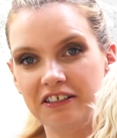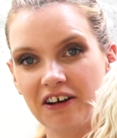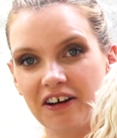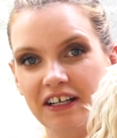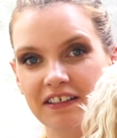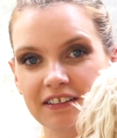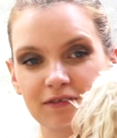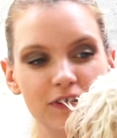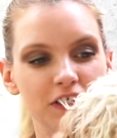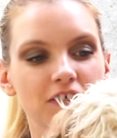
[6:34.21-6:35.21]
died,
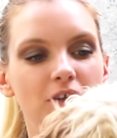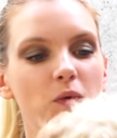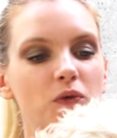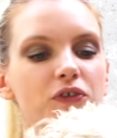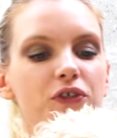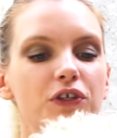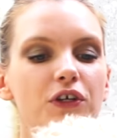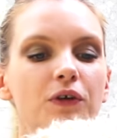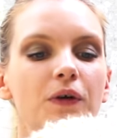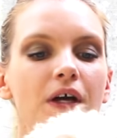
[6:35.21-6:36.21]
as fish are wont to
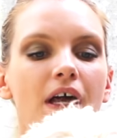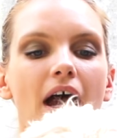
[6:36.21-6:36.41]
do.